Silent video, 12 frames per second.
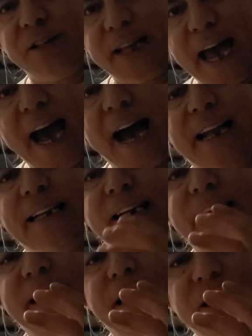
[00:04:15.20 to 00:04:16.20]
that,
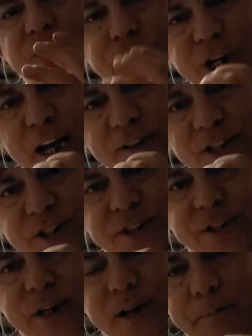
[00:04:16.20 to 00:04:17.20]

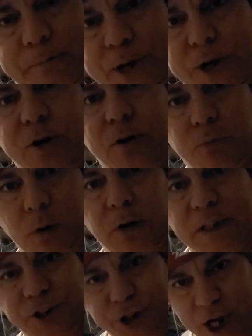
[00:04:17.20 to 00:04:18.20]
the computer will
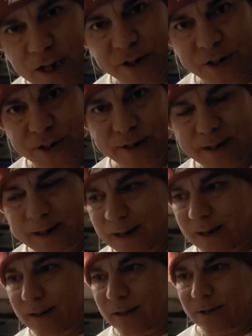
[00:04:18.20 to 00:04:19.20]
adjust
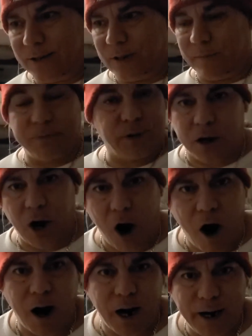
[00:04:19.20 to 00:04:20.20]
the
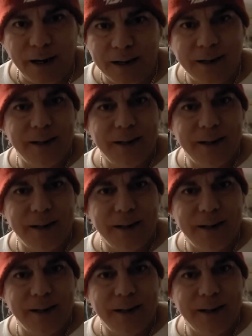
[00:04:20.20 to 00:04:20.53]
car,